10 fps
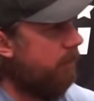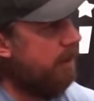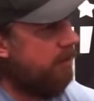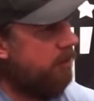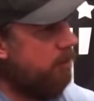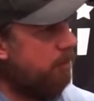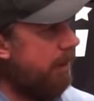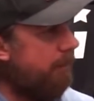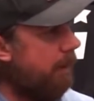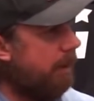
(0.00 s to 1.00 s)
do you guys do
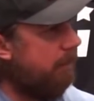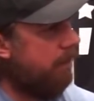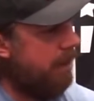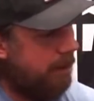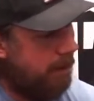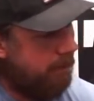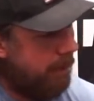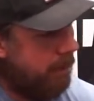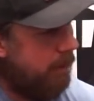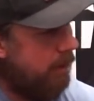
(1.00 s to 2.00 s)
blank, blank, and blank? And I'm
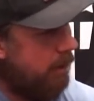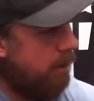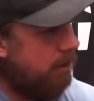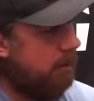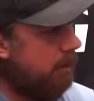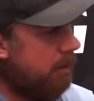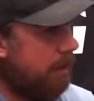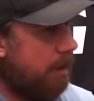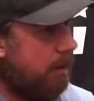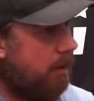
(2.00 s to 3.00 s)
like, look,
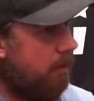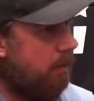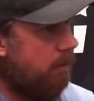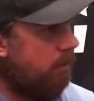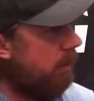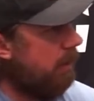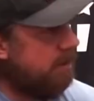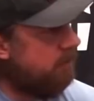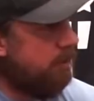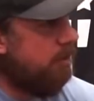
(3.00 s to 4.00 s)
like you
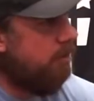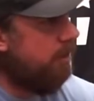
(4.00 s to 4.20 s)
realize we're no